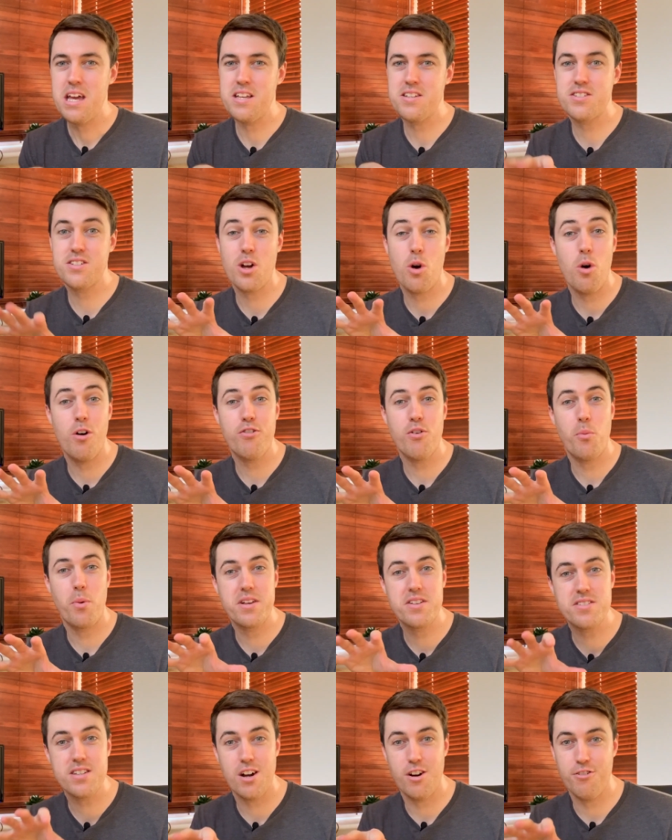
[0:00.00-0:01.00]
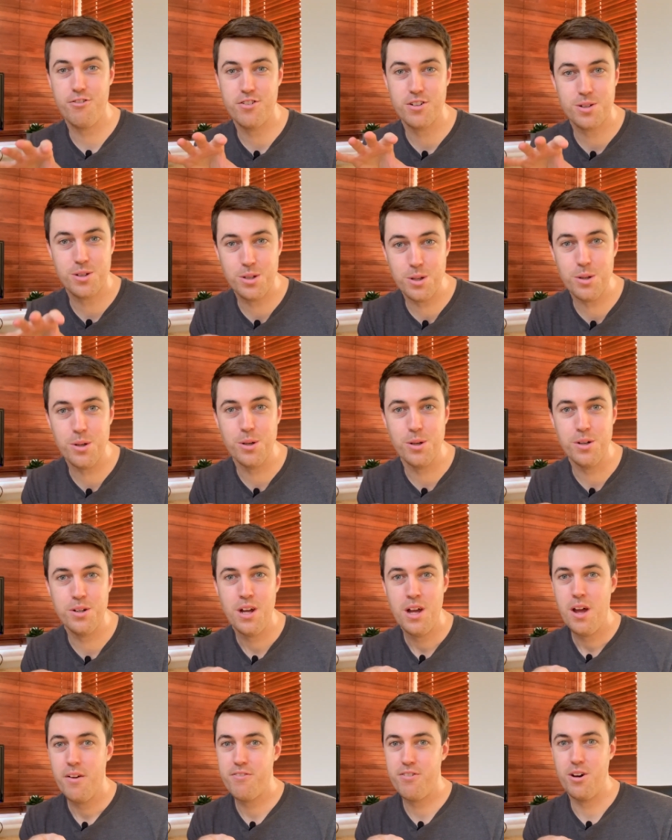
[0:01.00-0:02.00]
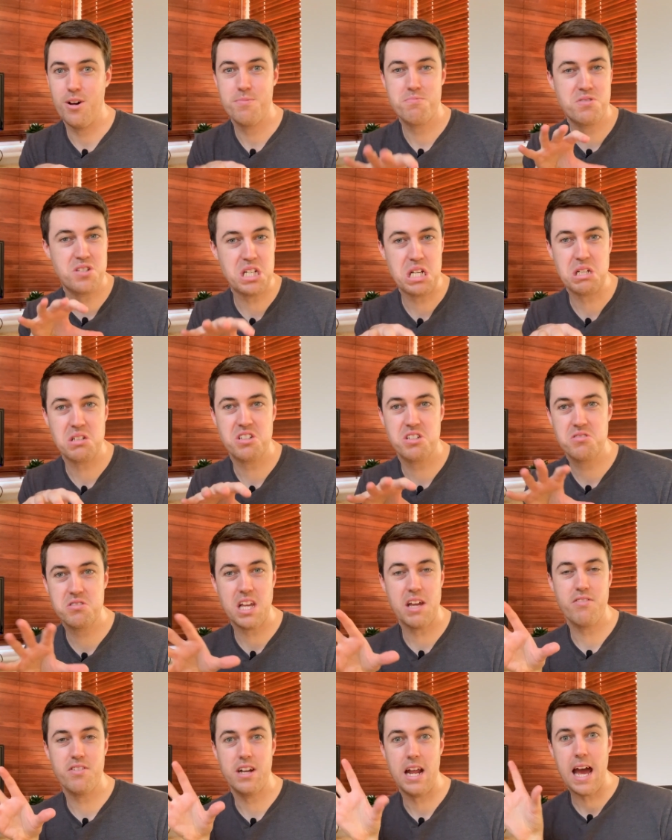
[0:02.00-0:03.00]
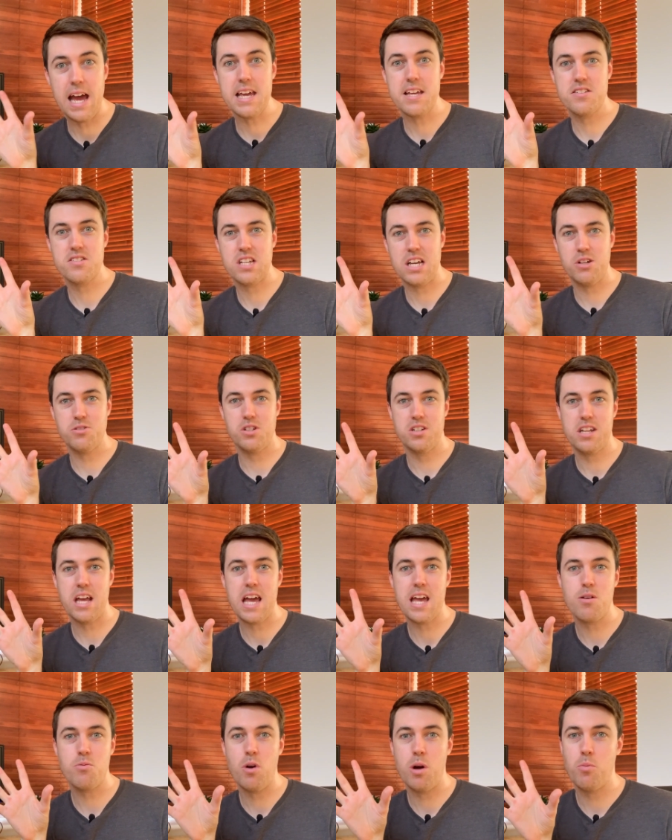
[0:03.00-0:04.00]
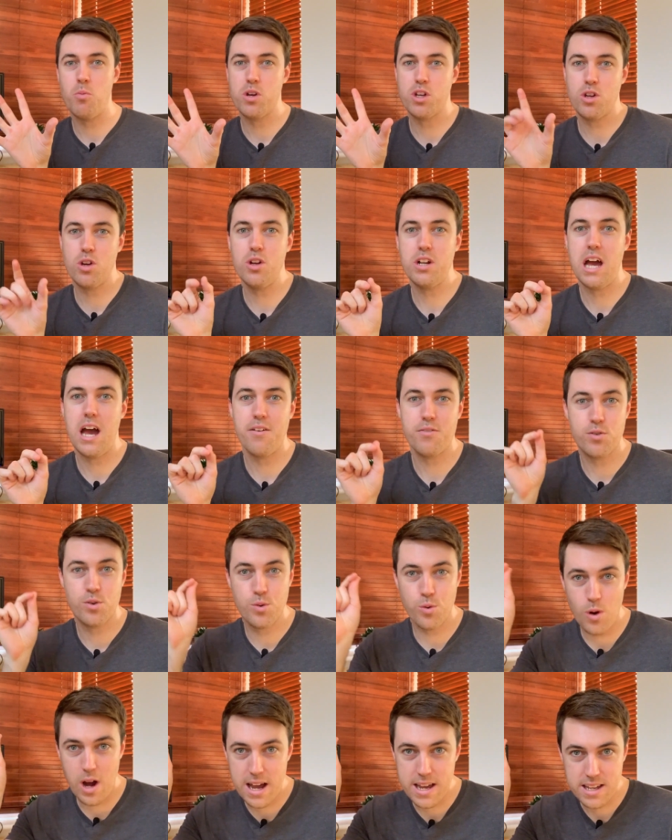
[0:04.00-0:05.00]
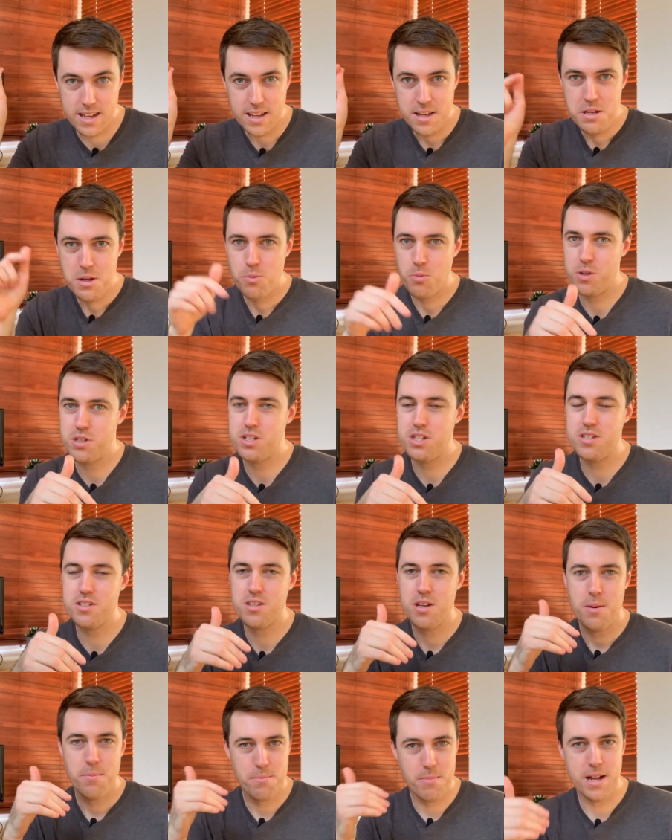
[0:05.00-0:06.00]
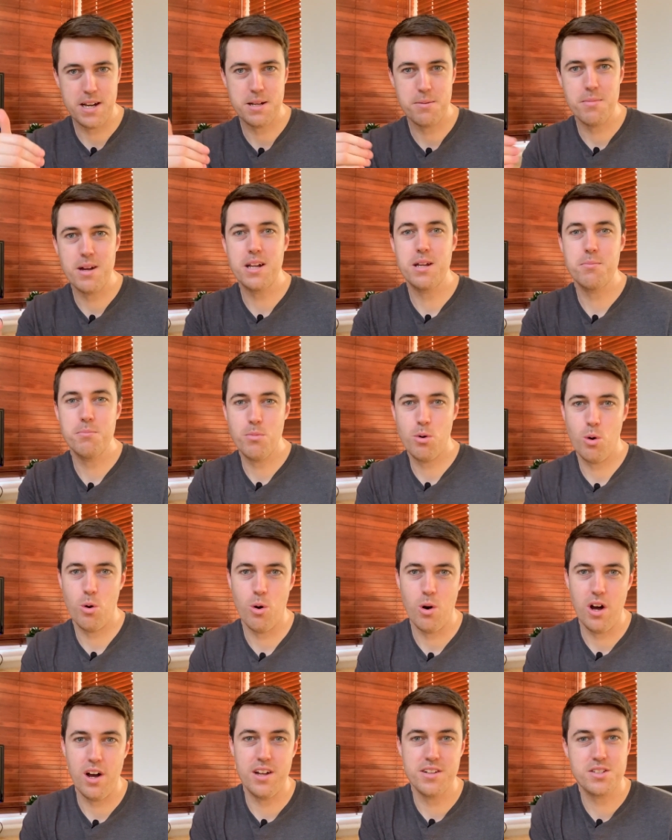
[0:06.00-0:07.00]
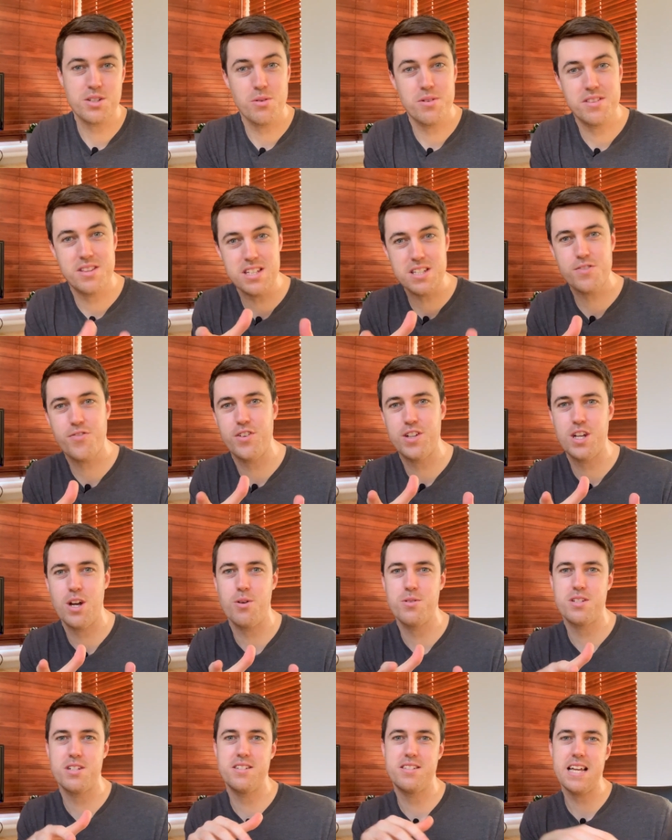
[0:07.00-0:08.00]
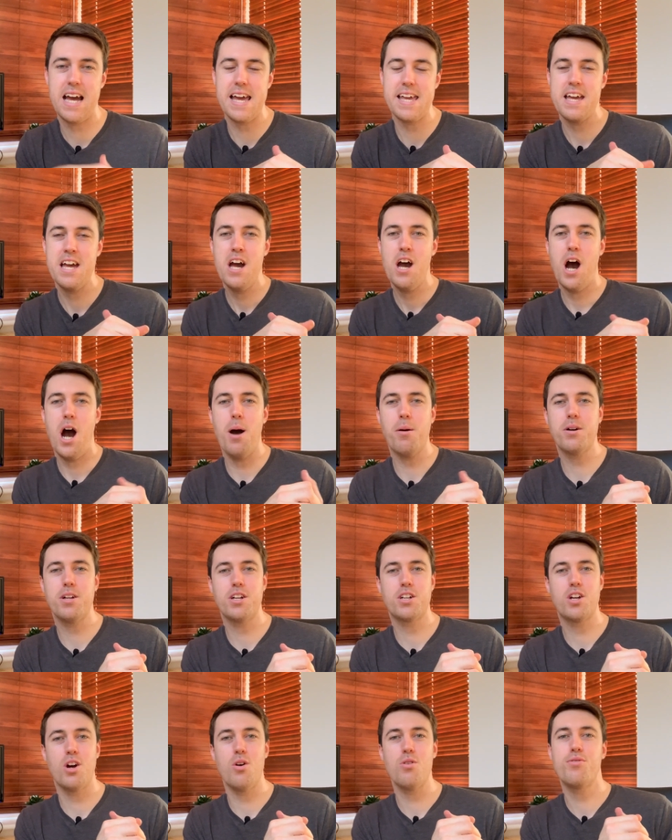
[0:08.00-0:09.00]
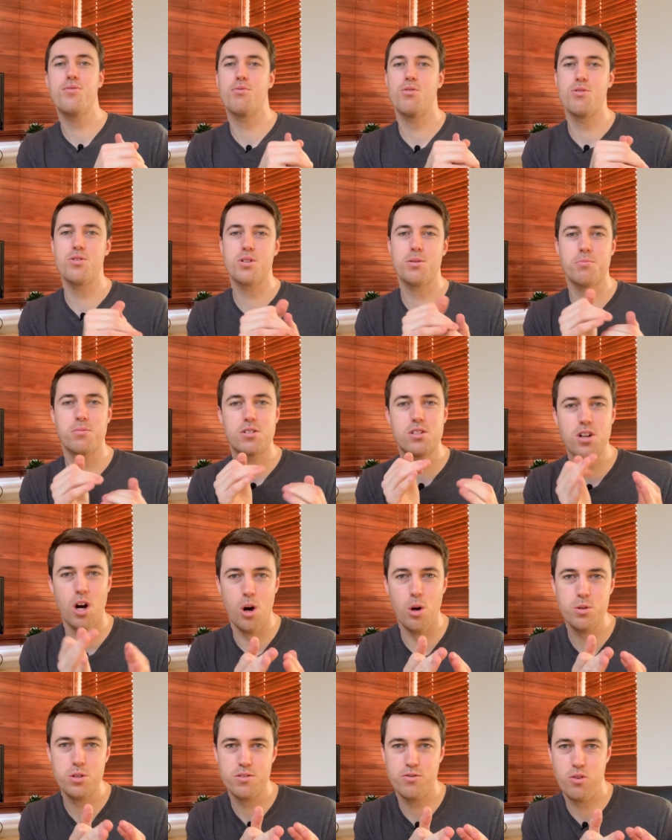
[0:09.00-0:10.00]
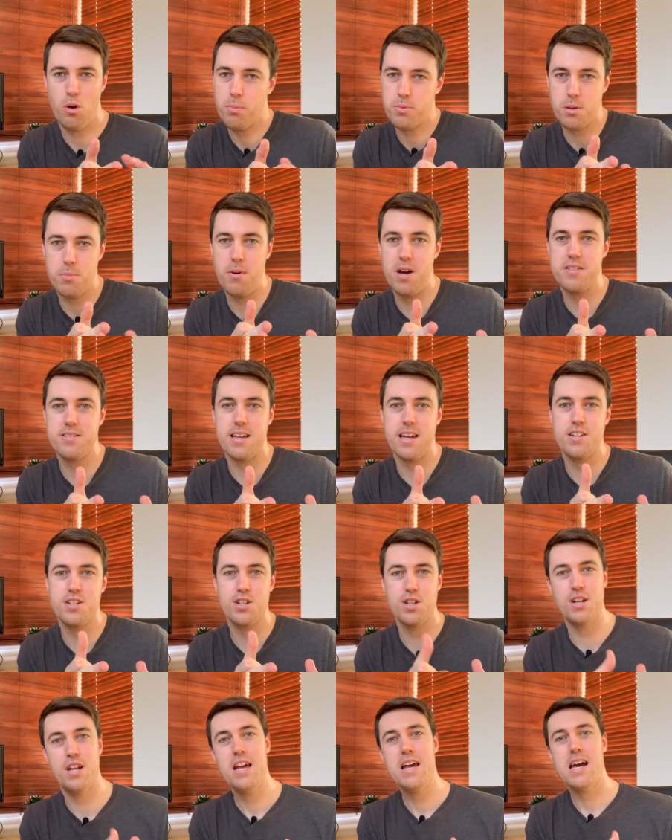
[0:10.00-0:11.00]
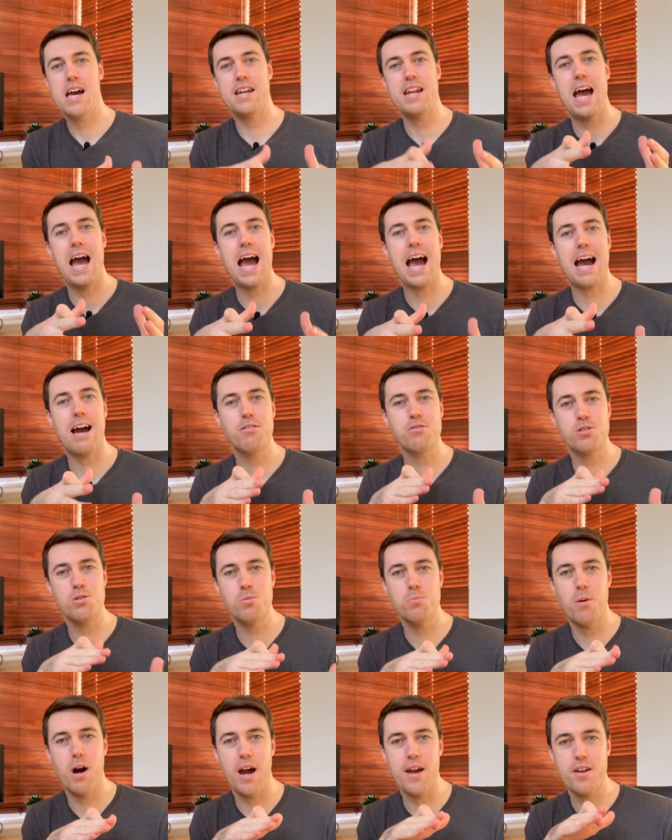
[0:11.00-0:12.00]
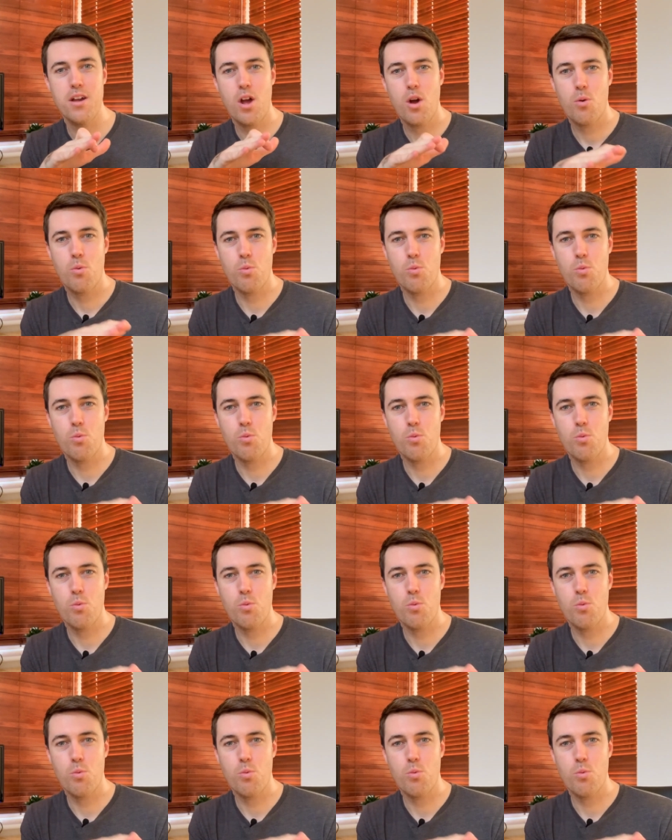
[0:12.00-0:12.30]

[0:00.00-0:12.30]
is so often we settle for good for six, seven, eight sales a day when we could have great, which is many, many more. And so in this video today, I'm gonna go through some goals of optimization and how you might